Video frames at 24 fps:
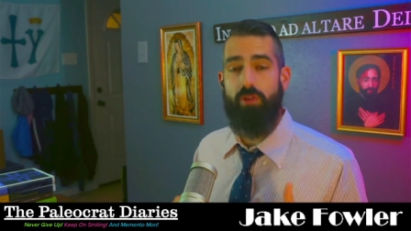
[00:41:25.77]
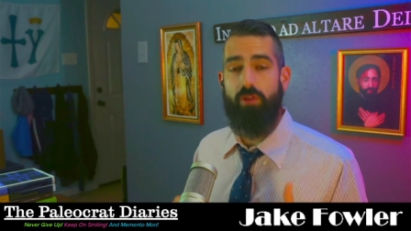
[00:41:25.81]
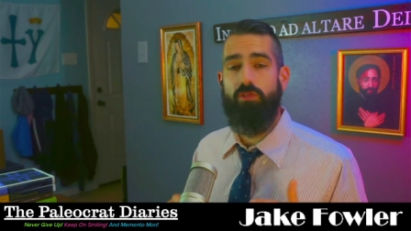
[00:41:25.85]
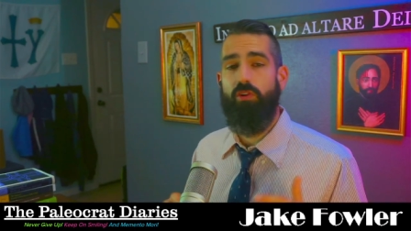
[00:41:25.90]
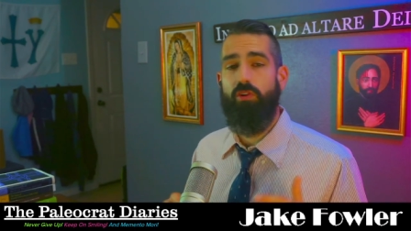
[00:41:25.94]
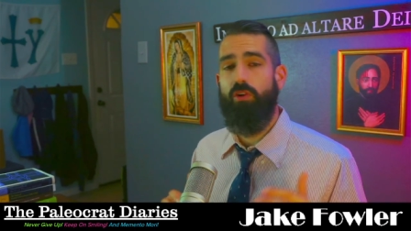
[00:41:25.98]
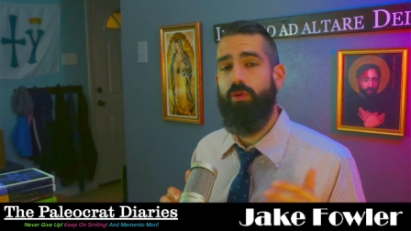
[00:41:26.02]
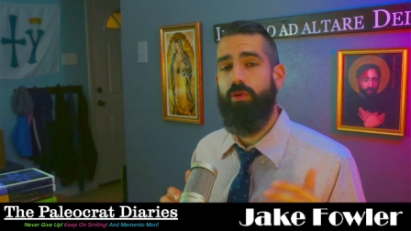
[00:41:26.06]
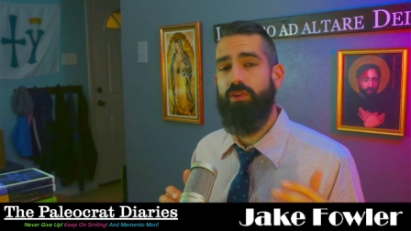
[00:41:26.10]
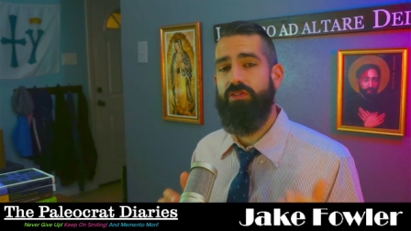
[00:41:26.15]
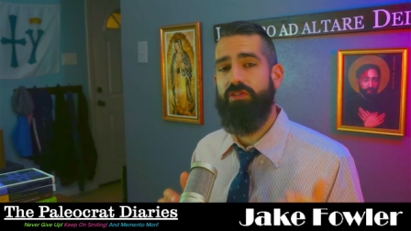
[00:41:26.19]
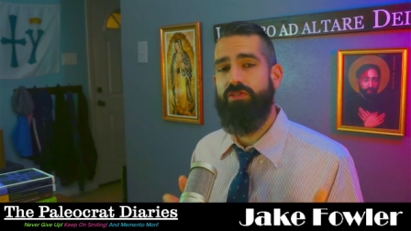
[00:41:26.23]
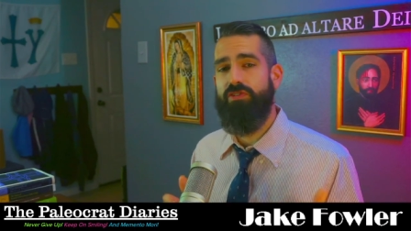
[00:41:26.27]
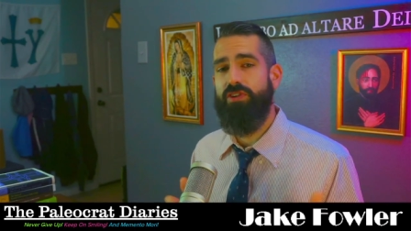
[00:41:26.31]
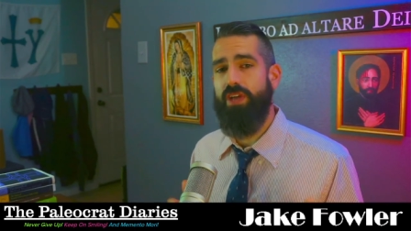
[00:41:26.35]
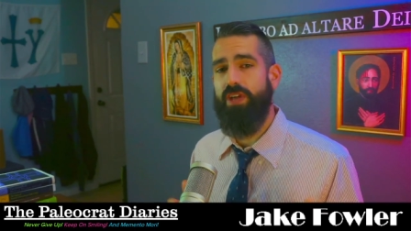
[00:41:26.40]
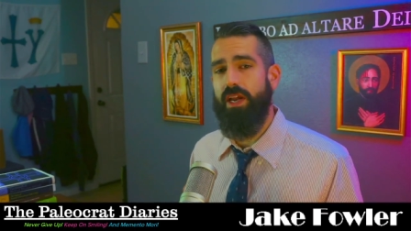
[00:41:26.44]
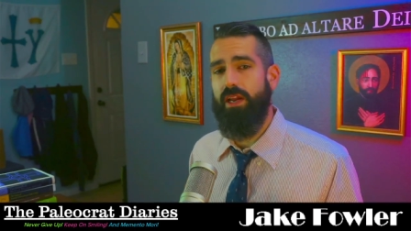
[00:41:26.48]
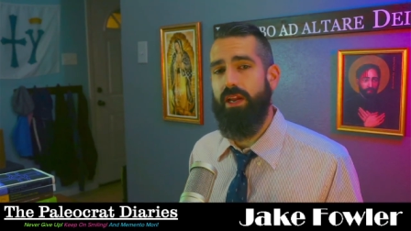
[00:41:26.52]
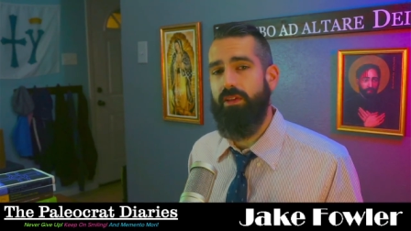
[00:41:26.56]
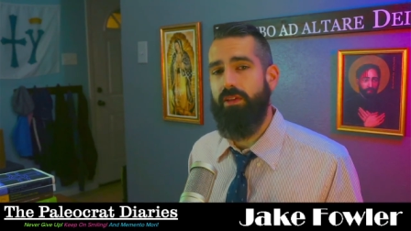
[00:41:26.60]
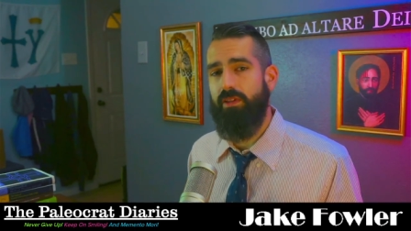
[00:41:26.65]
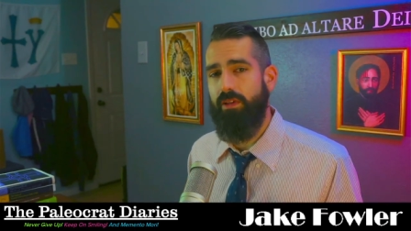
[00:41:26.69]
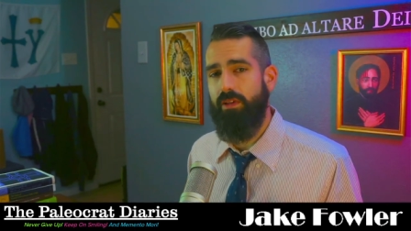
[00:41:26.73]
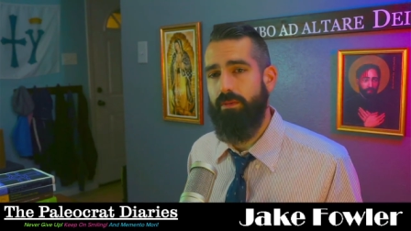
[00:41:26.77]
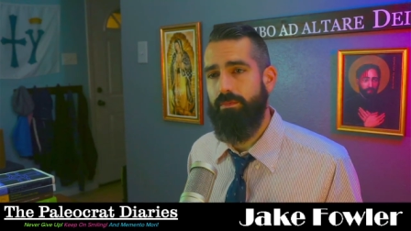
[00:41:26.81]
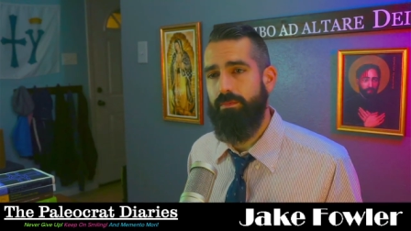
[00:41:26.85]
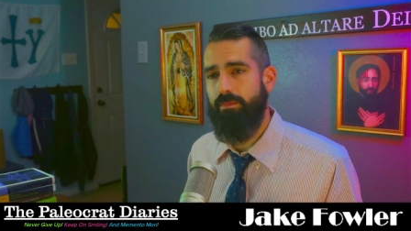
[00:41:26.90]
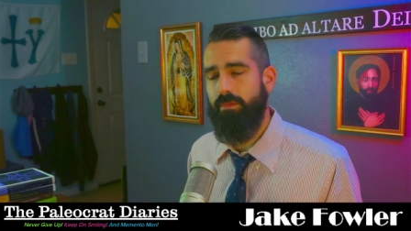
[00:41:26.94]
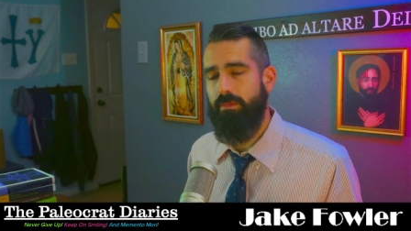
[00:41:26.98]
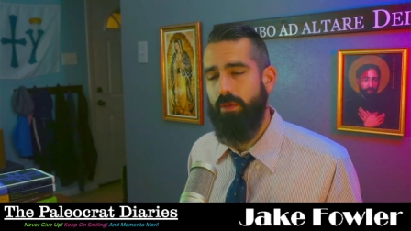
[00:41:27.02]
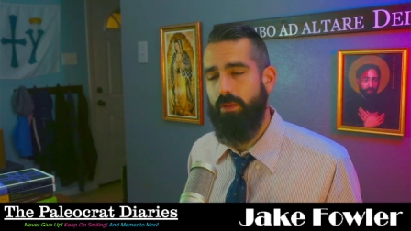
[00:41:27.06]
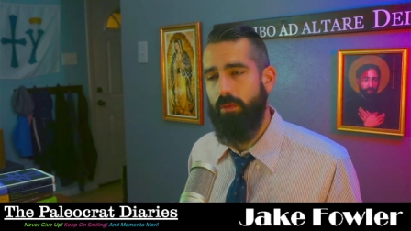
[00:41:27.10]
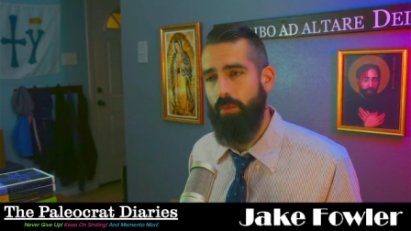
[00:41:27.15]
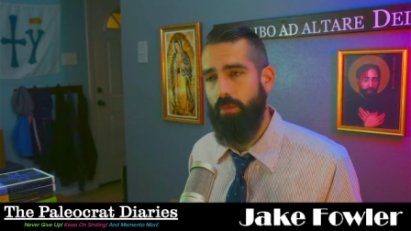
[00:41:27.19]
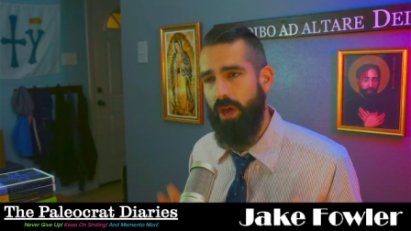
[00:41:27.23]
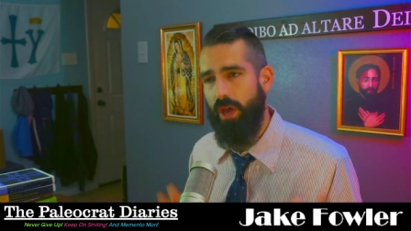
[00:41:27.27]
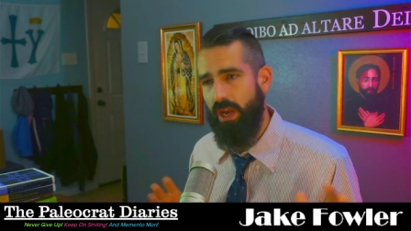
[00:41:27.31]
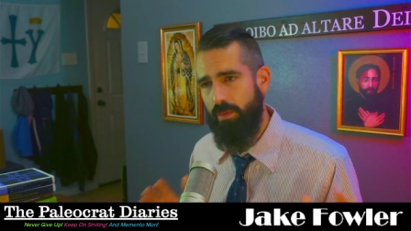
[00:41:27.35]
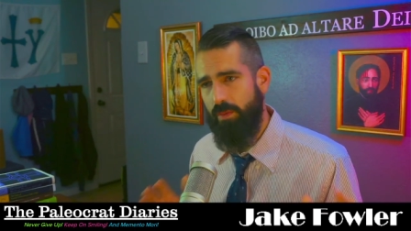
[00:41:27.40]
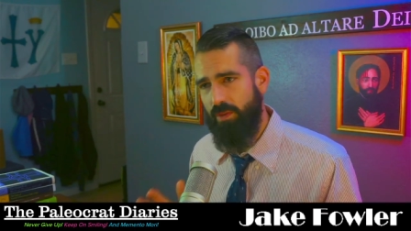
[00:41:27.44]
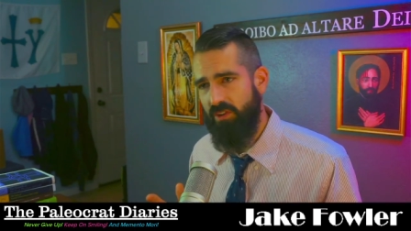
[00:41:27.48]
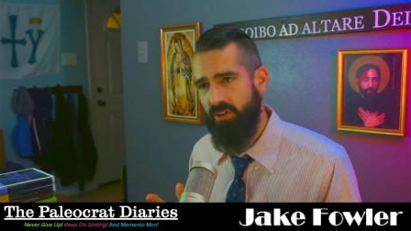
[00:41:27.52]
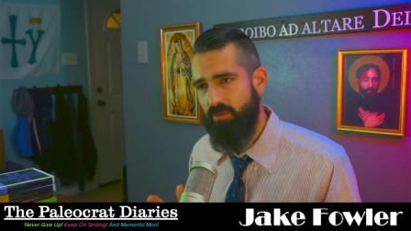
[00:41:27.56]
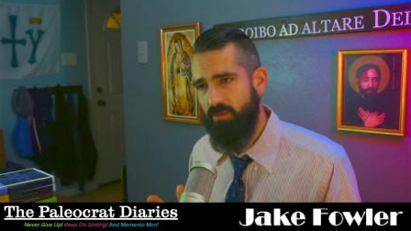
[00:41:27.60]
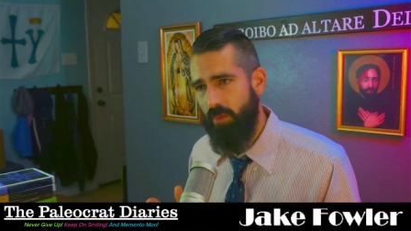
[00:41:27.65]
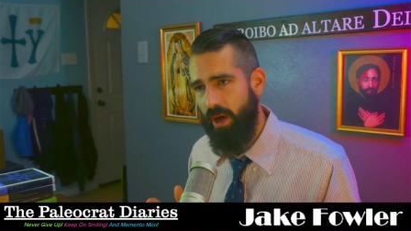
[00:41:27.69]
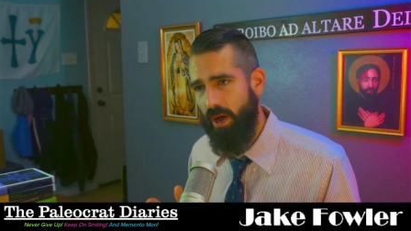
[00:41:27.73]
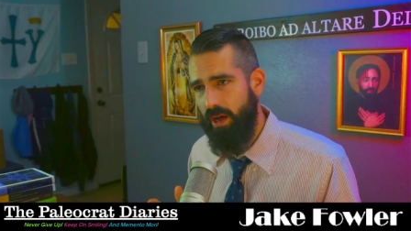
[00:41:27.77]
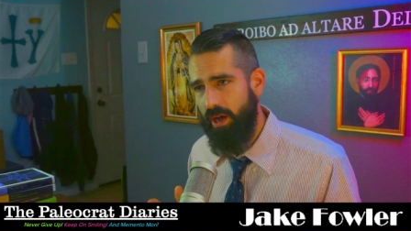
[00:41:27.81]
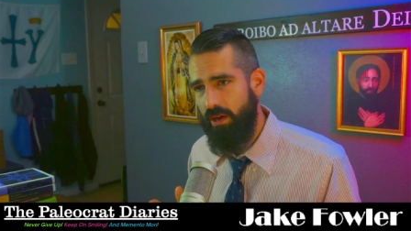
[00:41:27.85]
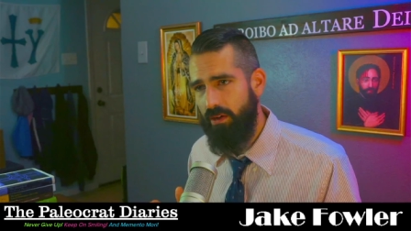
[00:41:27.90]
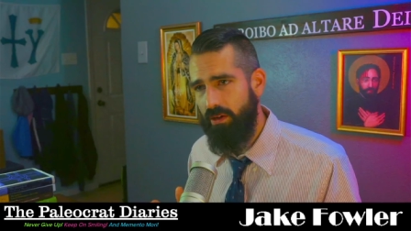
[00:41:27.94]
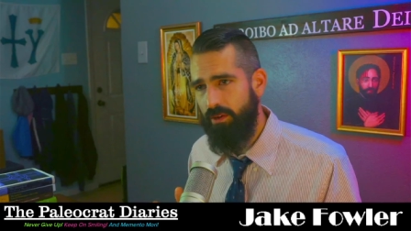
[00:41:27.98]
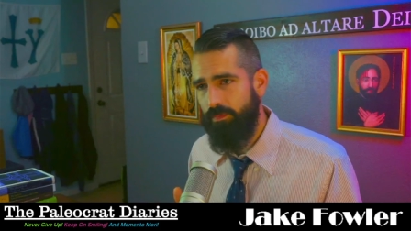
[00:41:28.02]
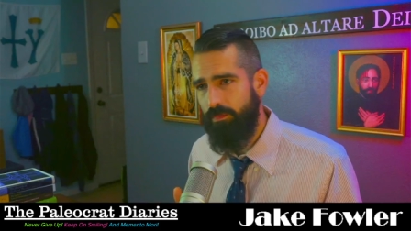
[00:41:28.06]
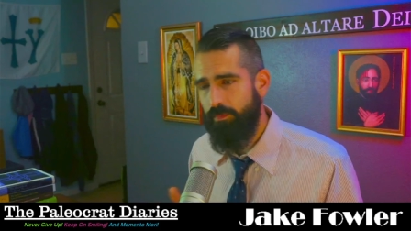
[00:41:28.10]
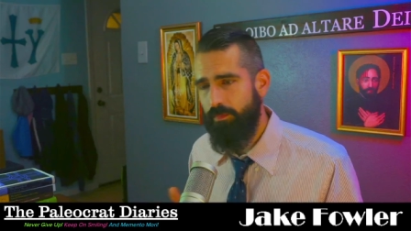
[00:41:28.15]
to Christianity. He'd made up his mind.